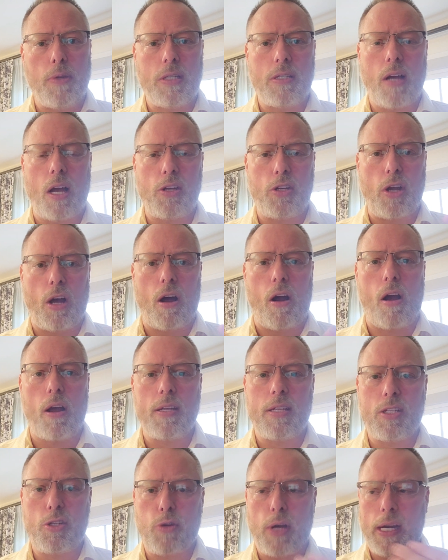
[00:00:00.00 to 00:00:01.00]
It's not
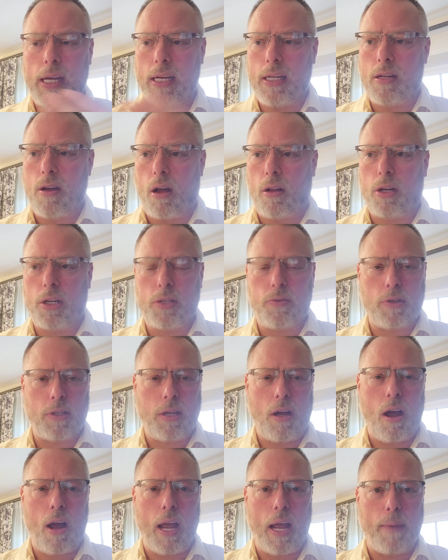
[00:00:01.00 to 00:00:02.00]
us trading dollars for
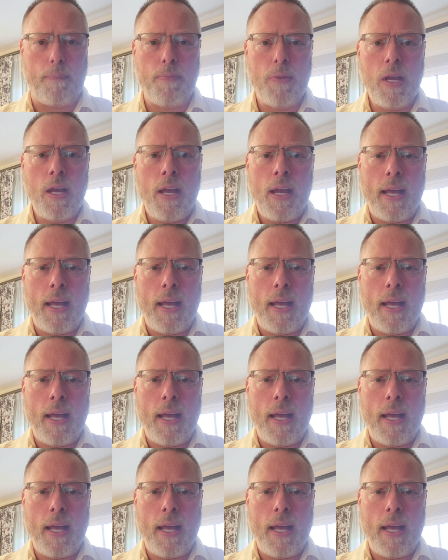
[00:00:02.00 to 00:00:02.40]
time.